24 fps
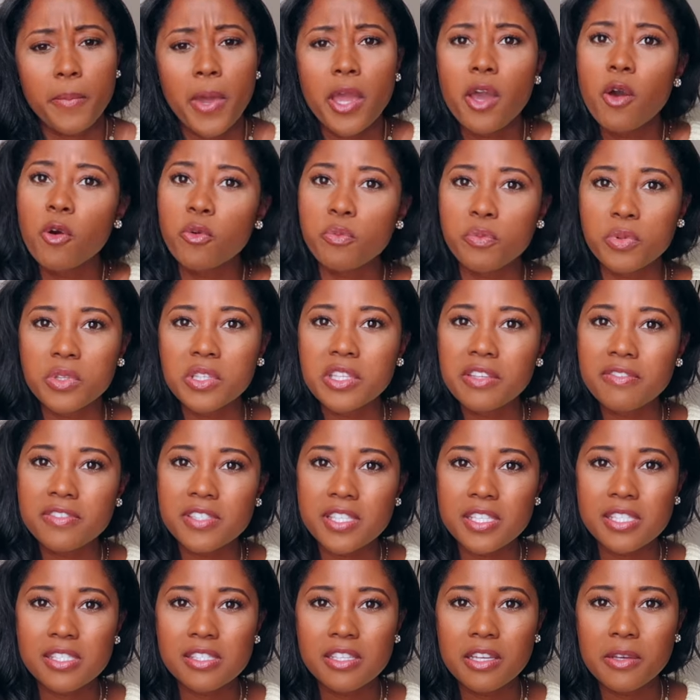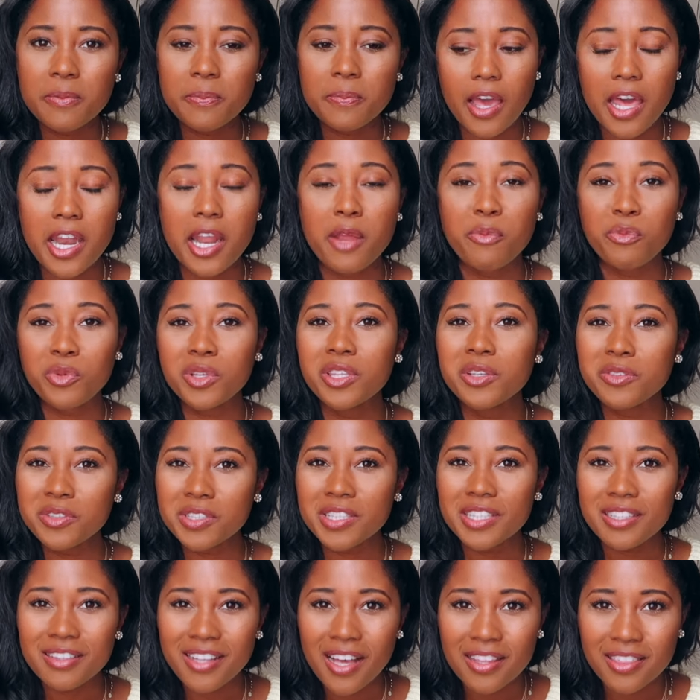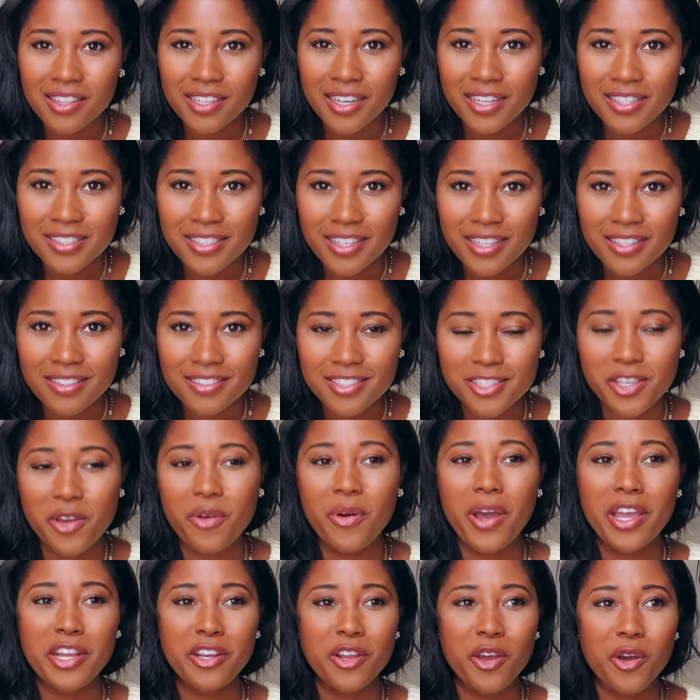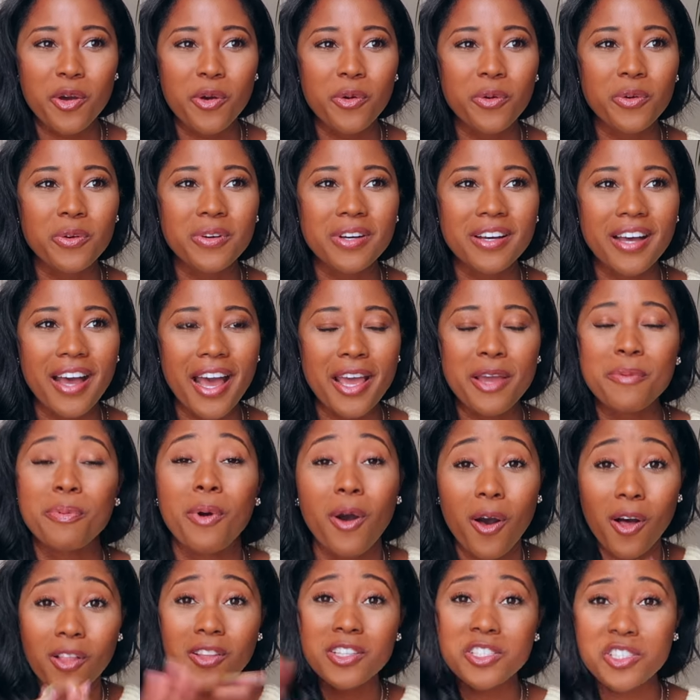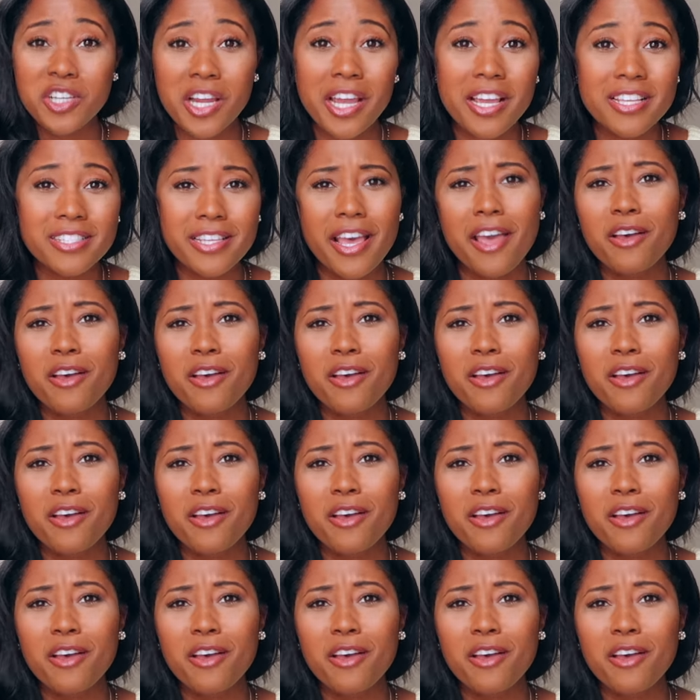my own belief system, and I'm really, really glad that I did. So I know I apologize.